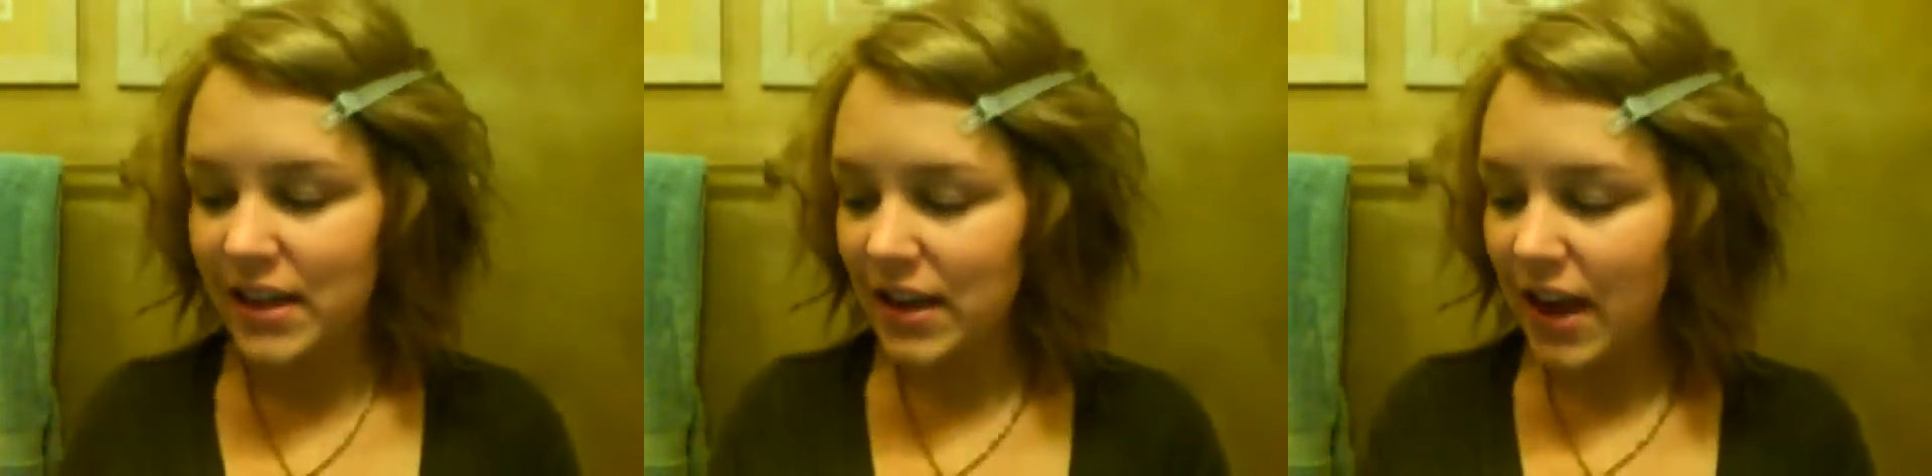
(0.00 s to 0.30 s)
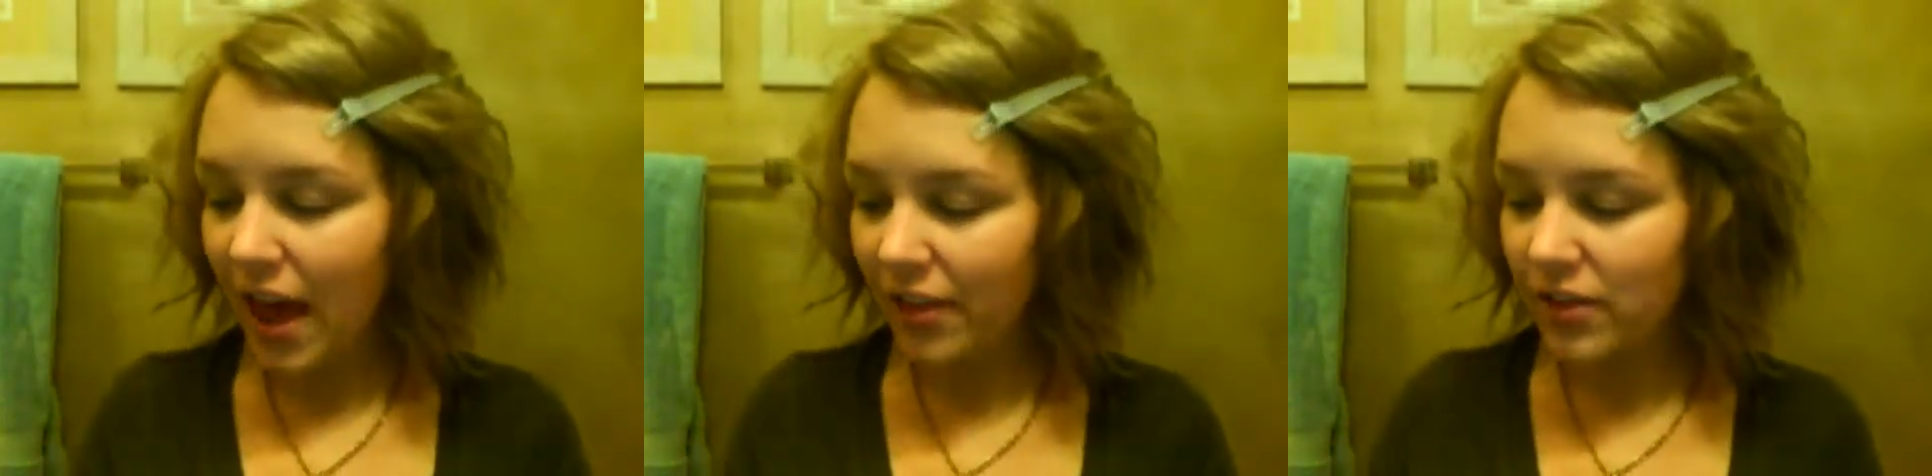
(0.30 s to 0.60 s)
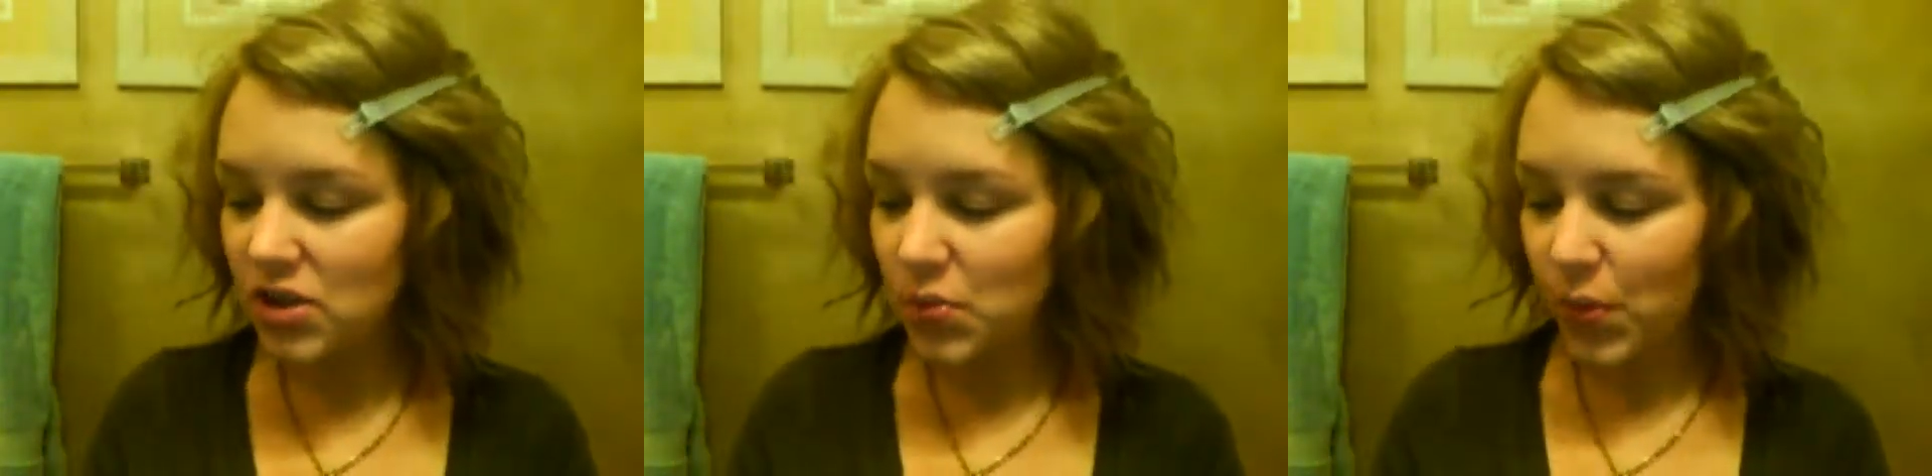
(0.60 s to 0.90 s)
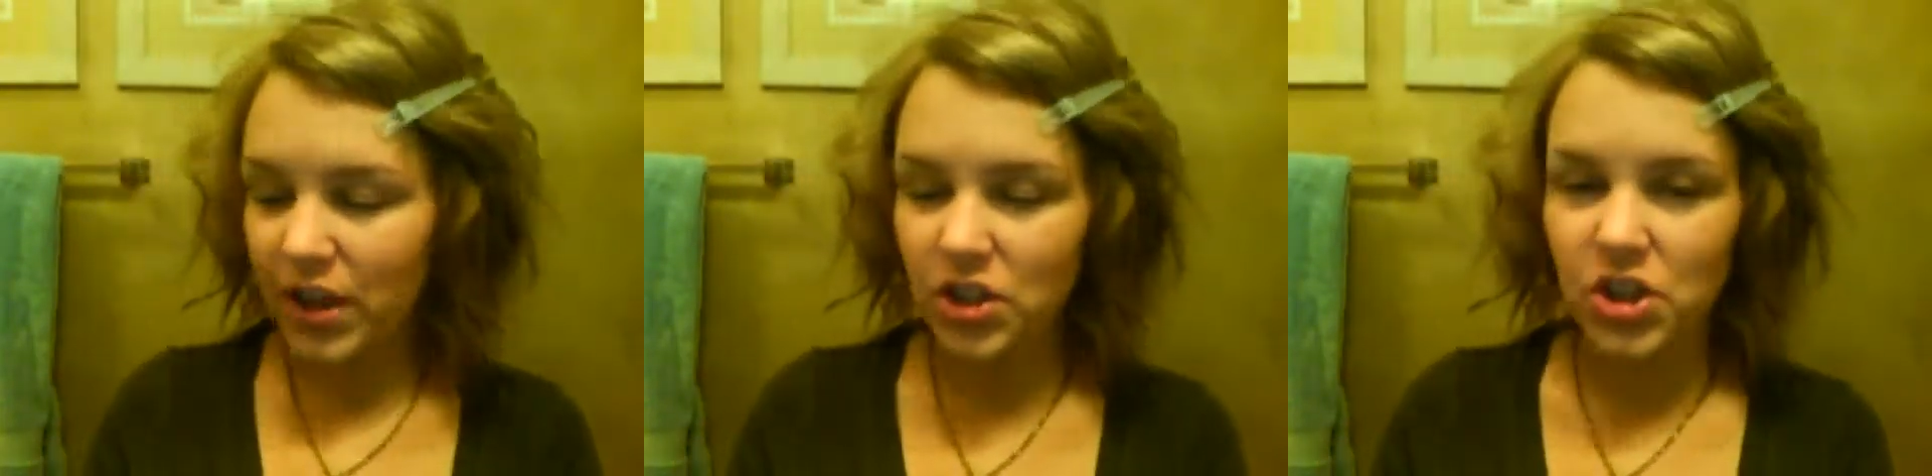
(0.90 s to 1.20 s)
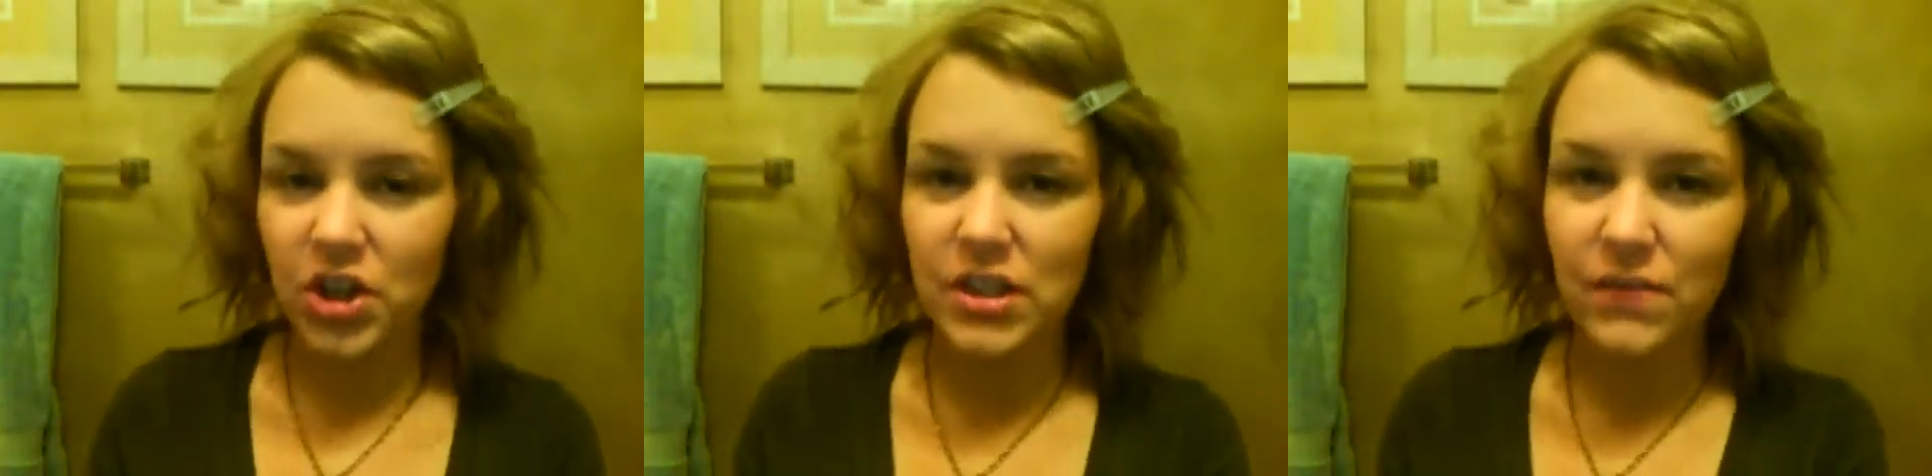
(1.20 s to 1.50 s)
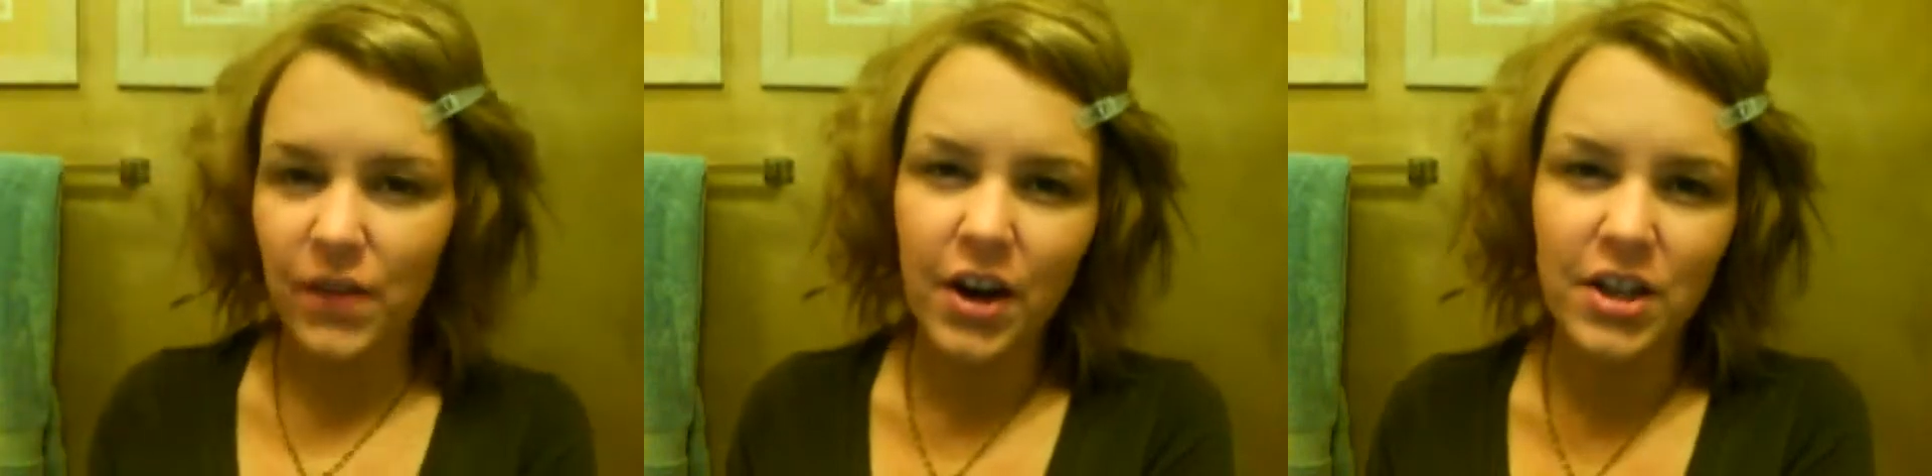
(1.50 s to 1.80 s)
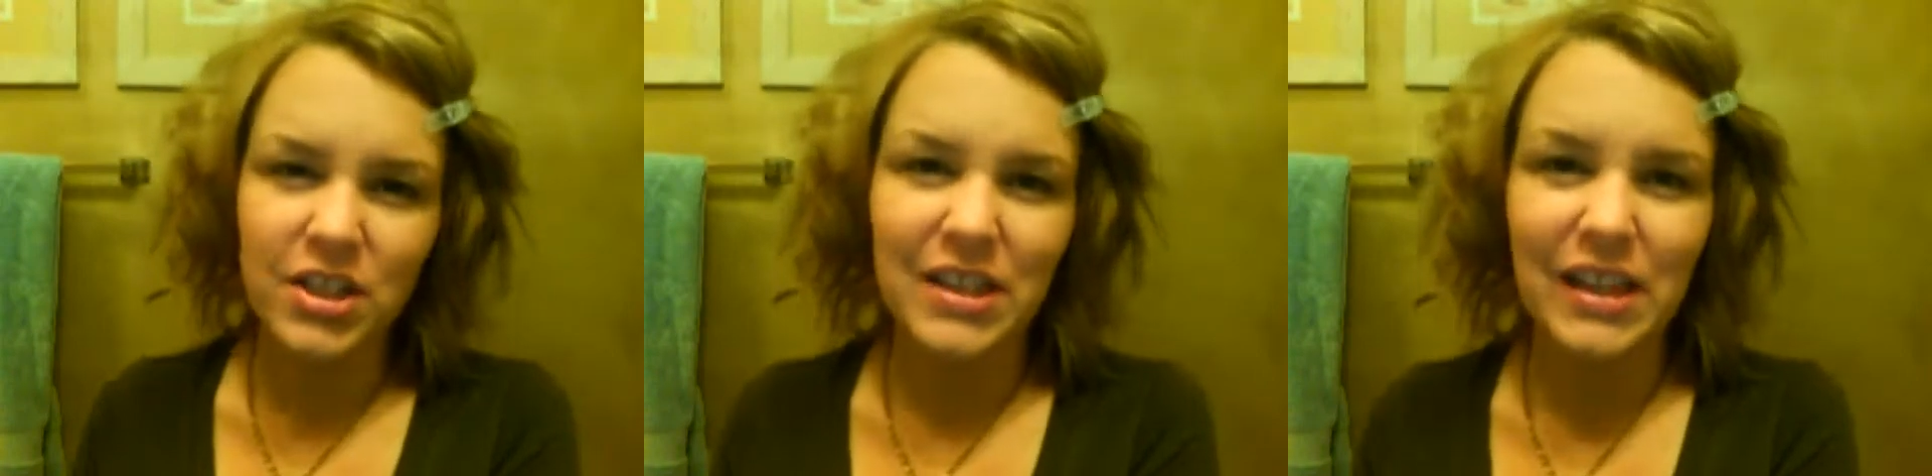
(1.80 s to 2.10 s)
and in Helen's picture, it's
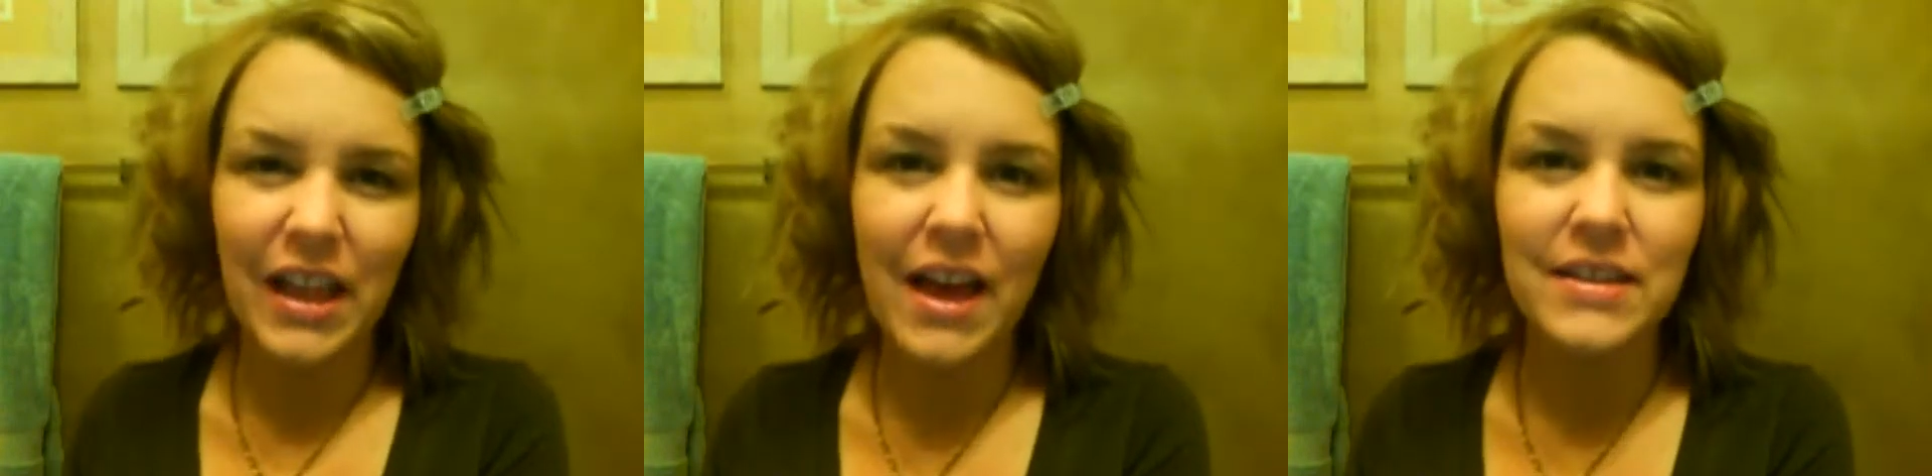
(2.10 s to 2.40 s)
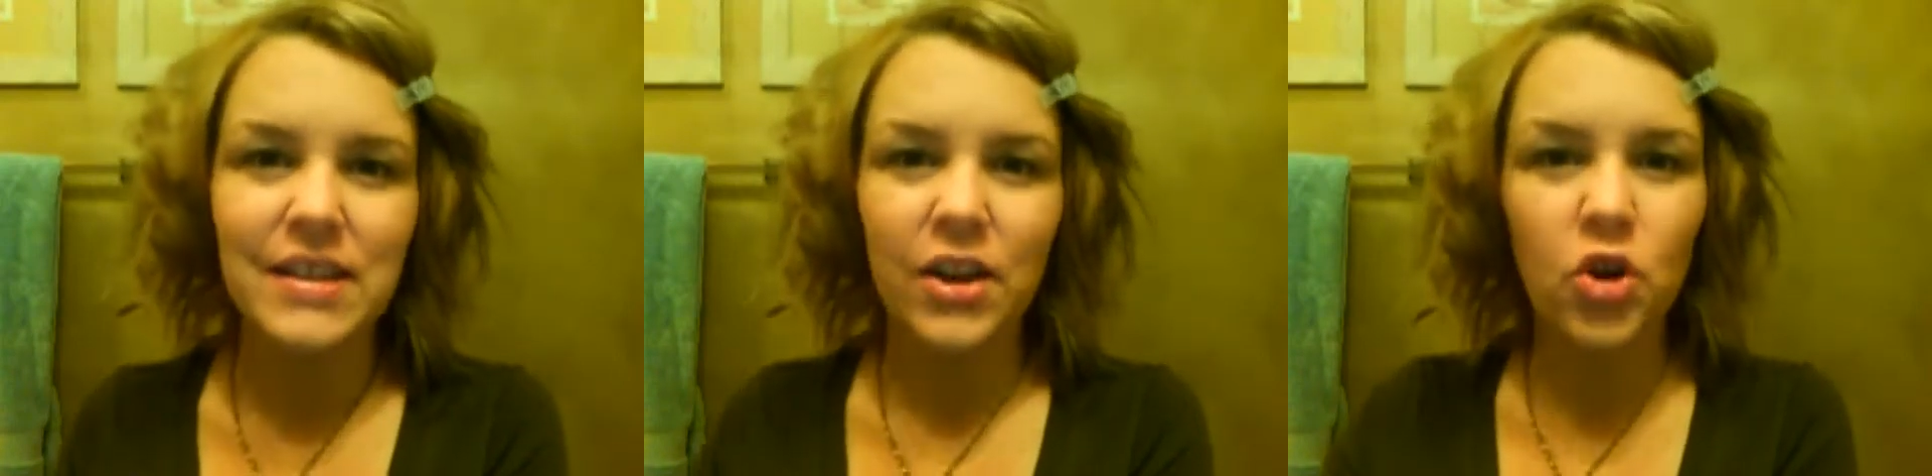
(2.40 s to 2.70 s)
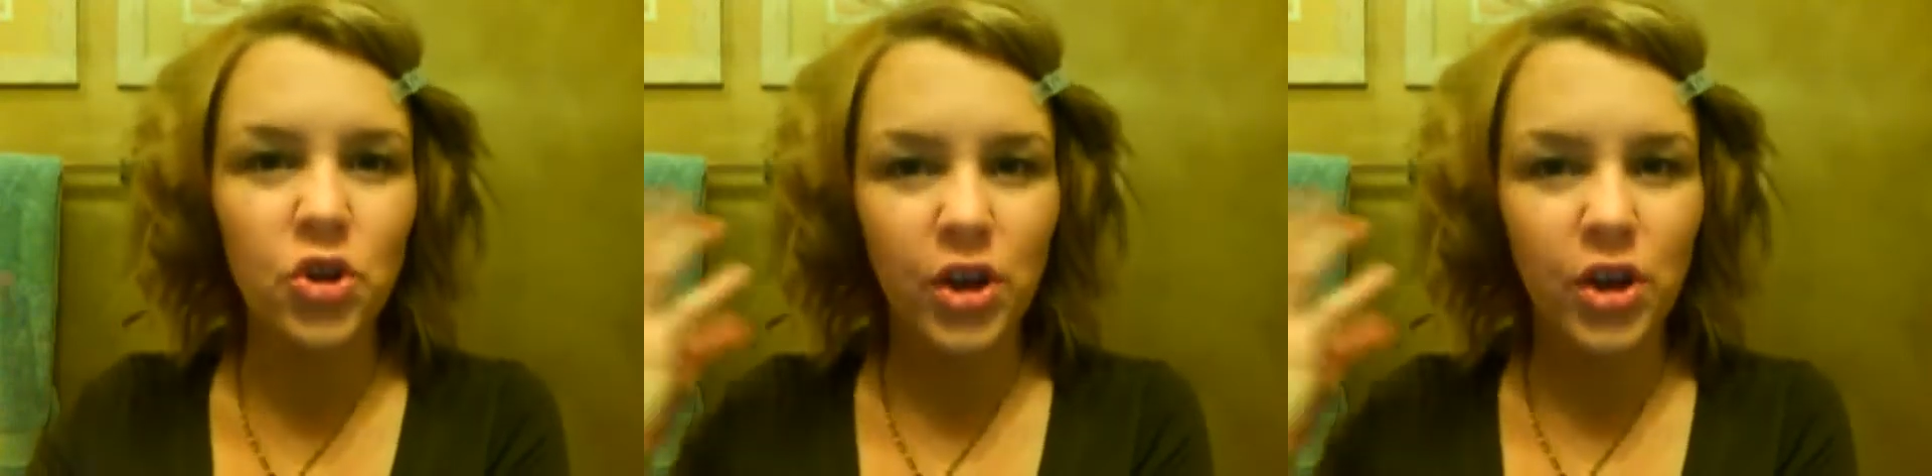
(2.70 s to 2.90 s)
very just classic.